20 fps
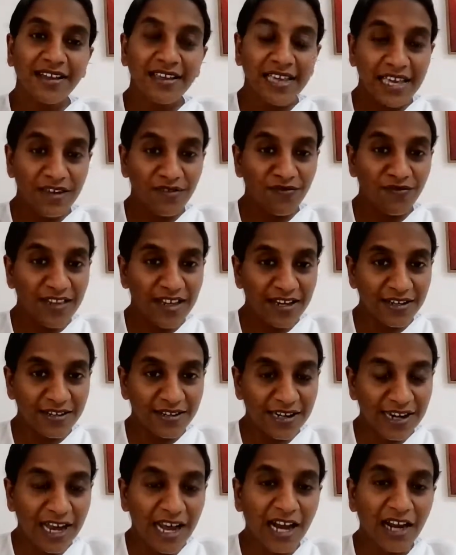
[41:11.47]
give
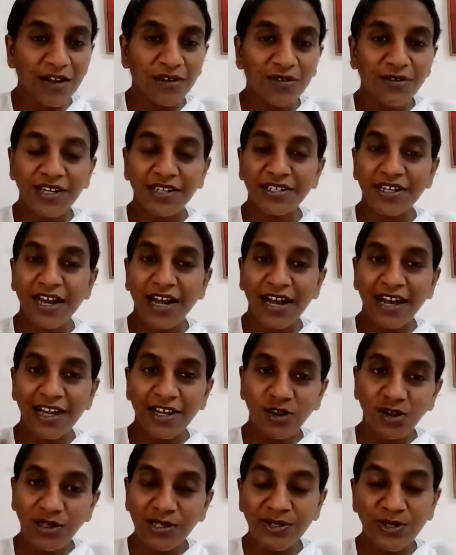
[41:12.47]
that love, and
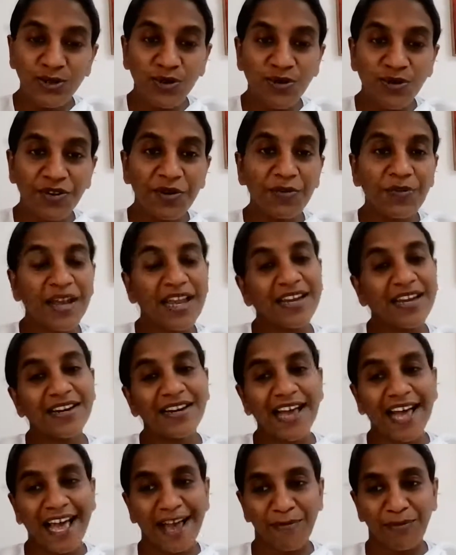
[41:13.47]
I also remain
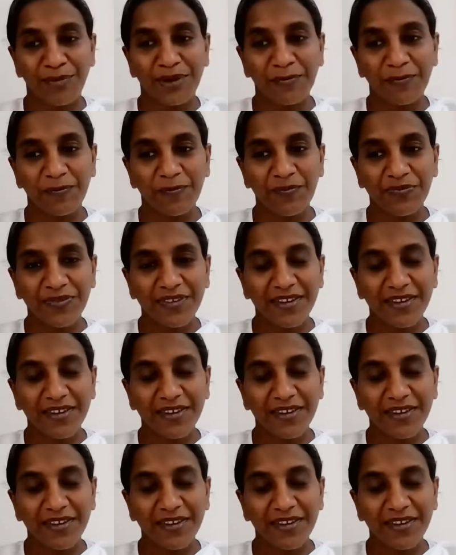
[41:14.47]
happy.